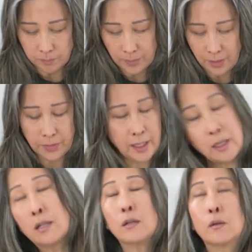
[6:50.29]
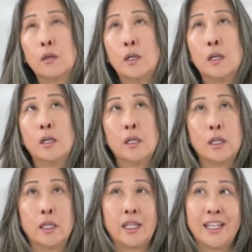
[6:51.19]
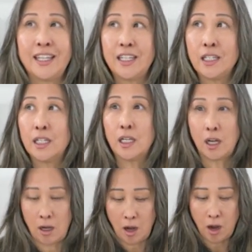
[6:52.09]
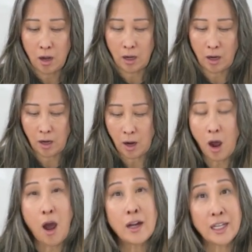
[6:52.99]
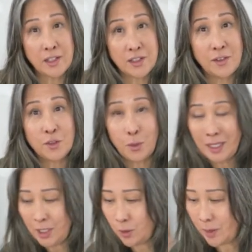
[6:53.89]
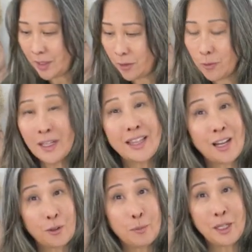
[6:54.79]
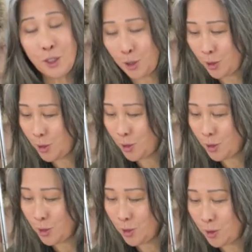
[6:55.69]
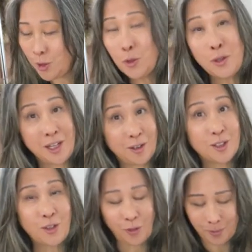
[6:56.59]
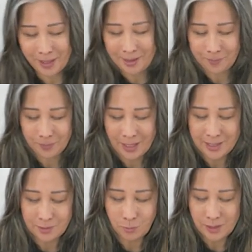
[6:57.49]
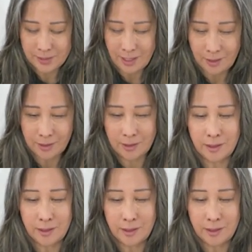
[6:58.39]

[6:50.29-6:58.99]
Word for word: I think in August of 2023, that'll be 2 years for me as a reseller.